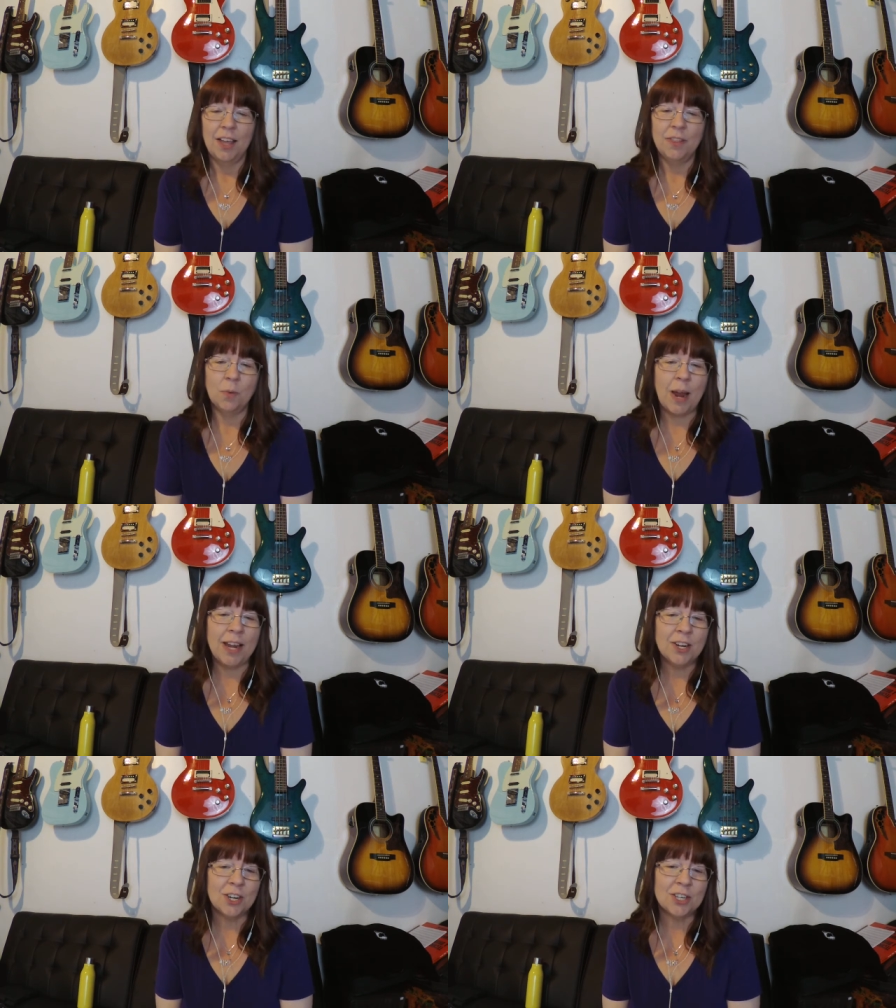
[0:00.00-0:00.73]
The
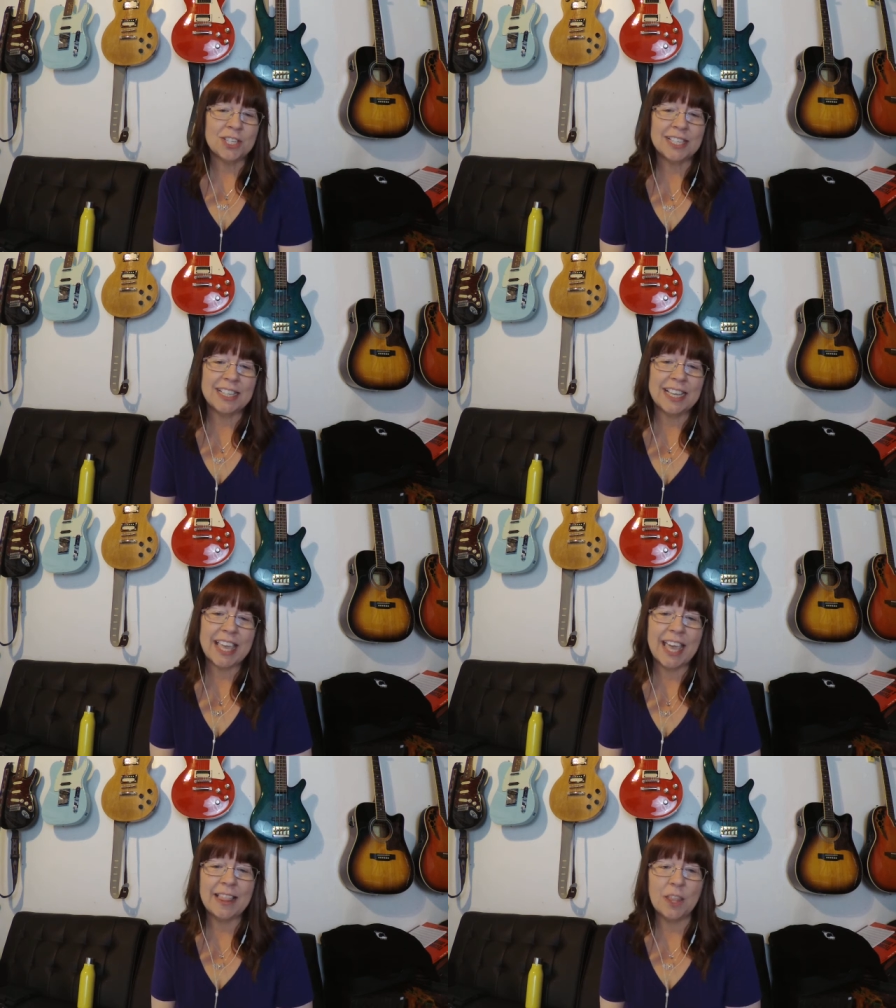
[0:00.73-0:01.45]
writer Ursula
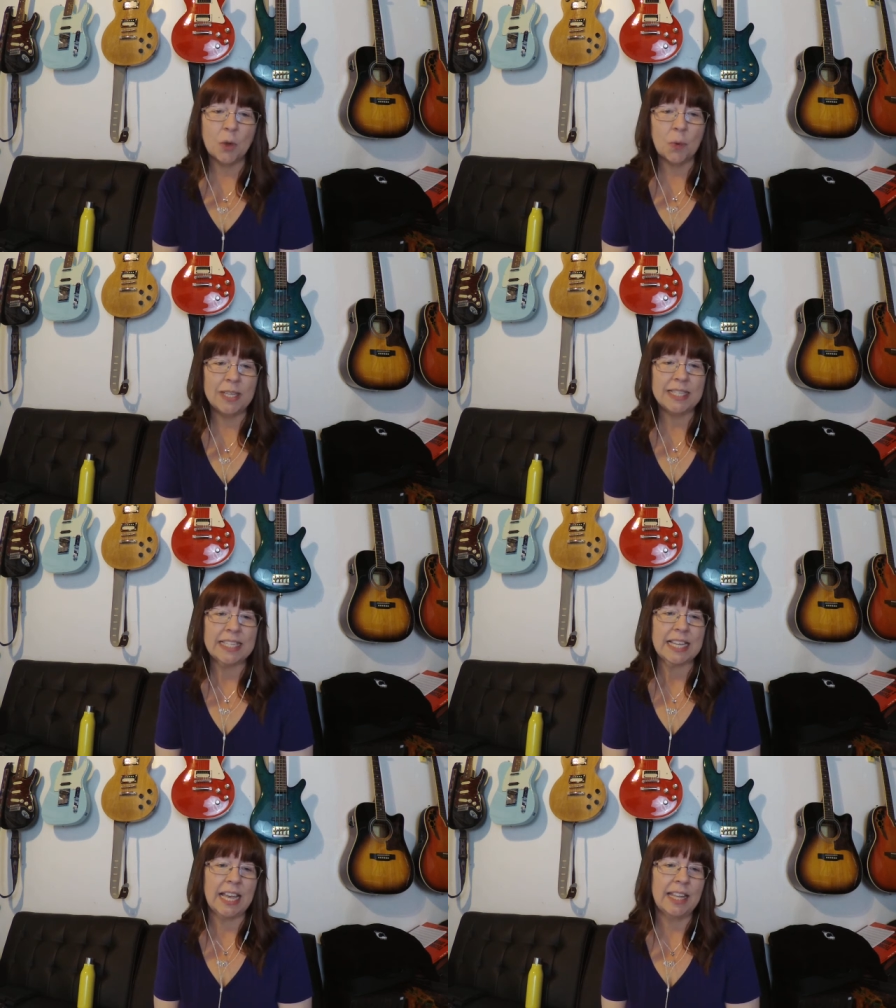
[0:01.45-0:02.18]
K. Le Guin
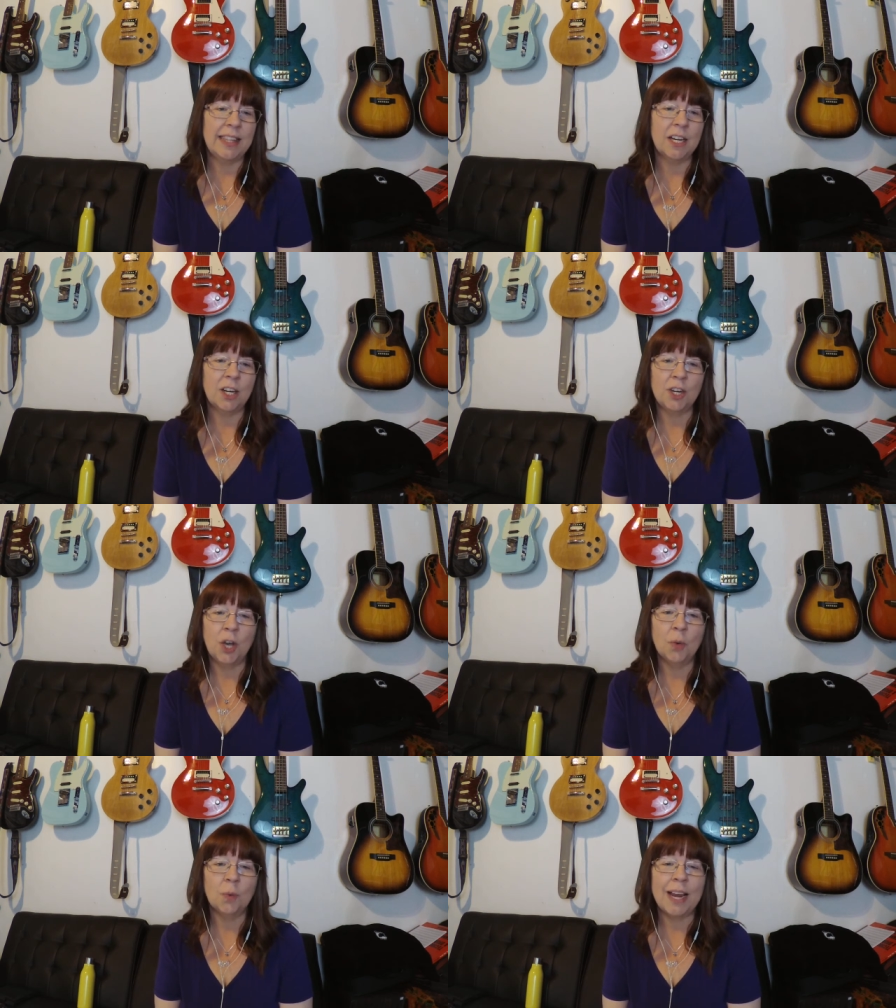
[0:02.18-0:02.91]
said, There are
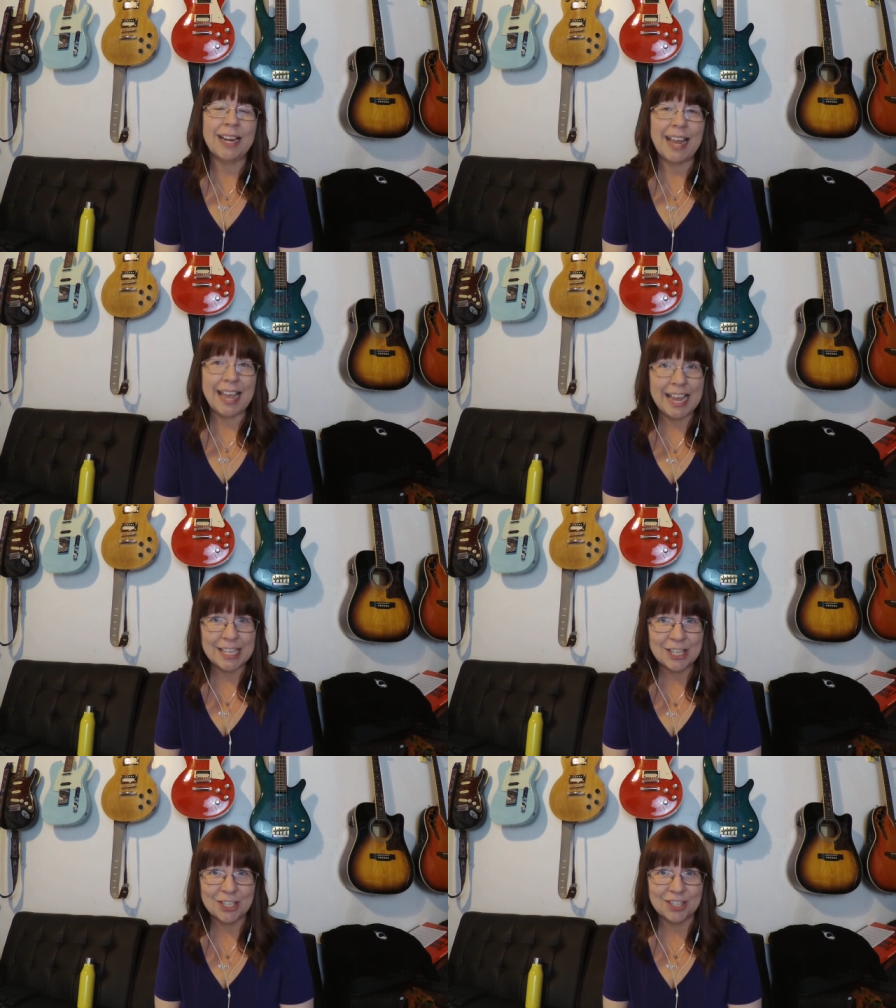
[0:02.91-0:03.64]
no right
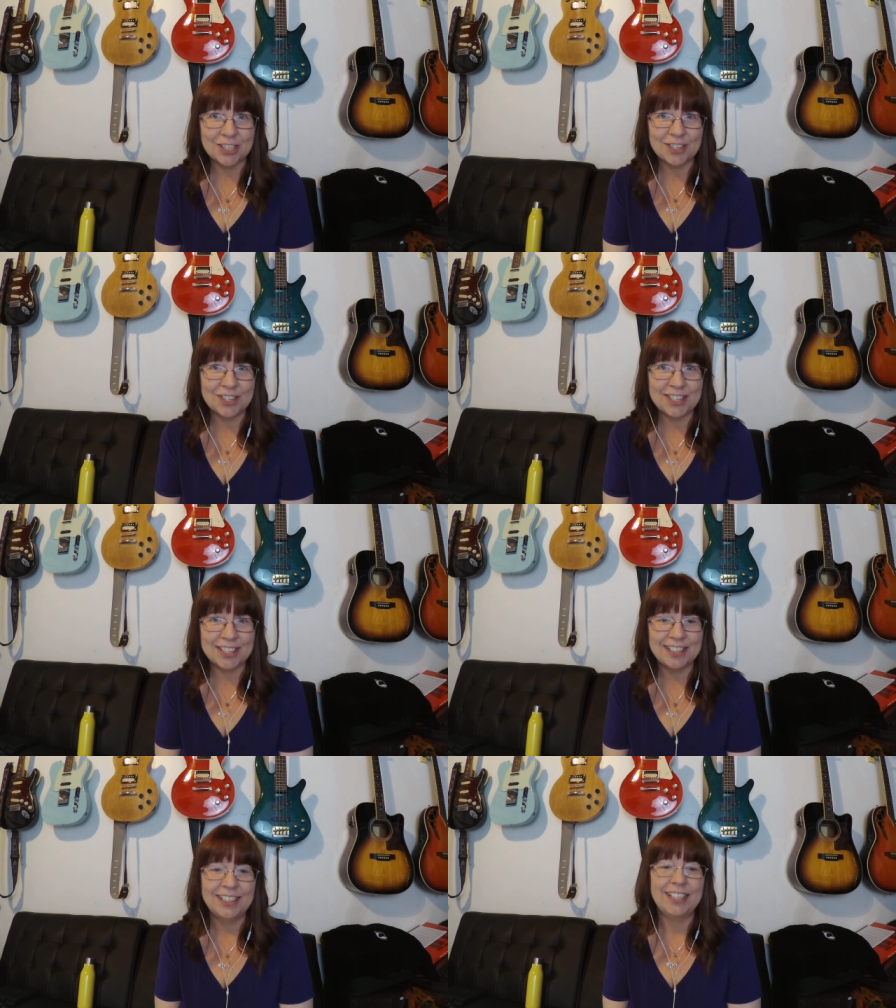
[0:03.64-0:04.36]

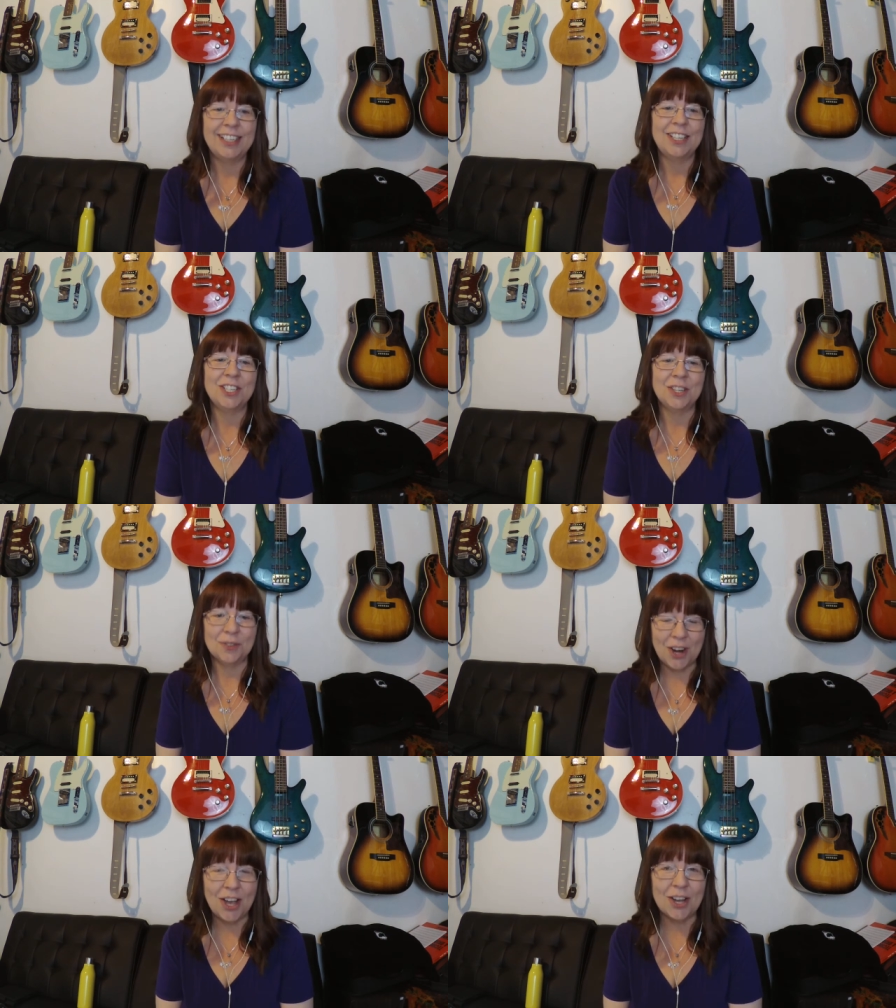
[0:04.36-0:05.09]
answers to
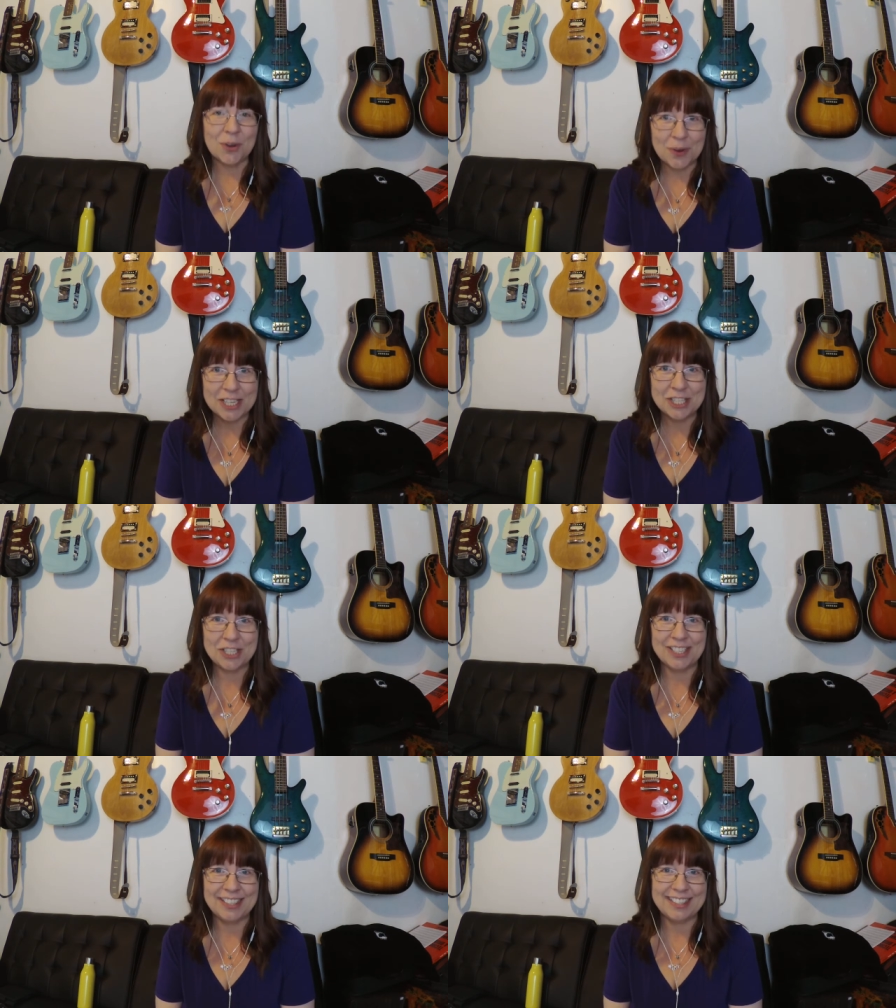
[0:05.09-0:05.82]
wrong
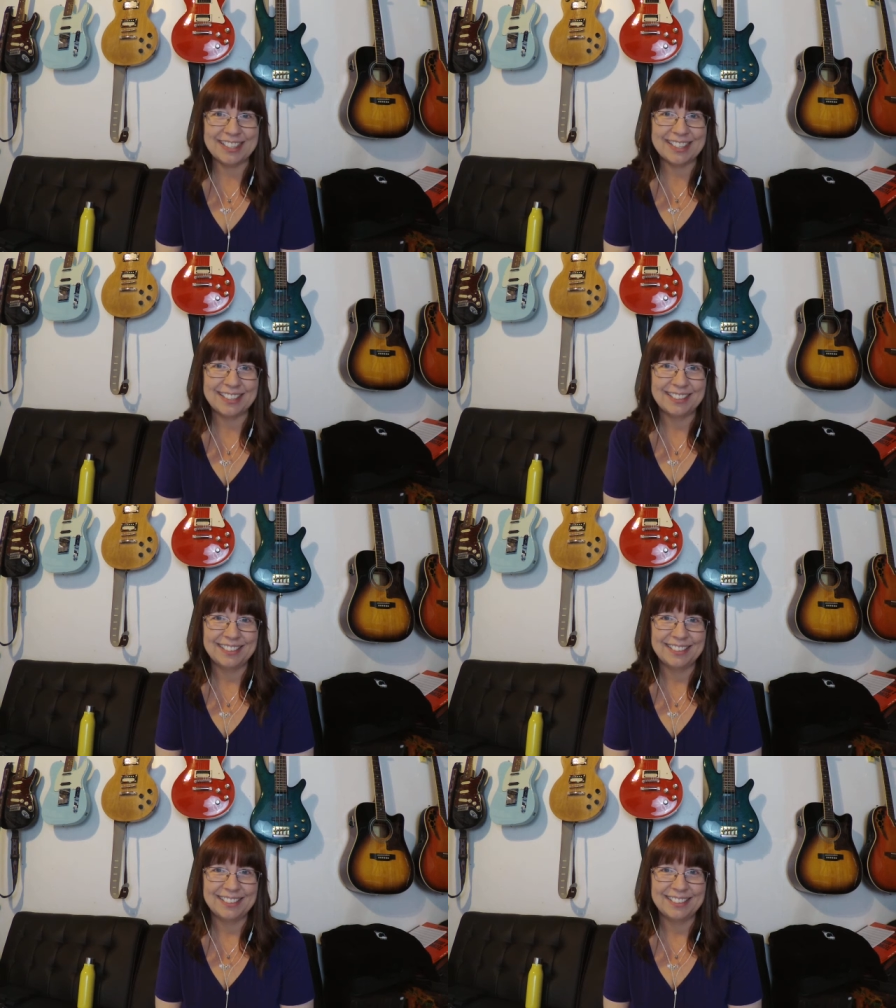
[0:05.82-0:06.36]
questions,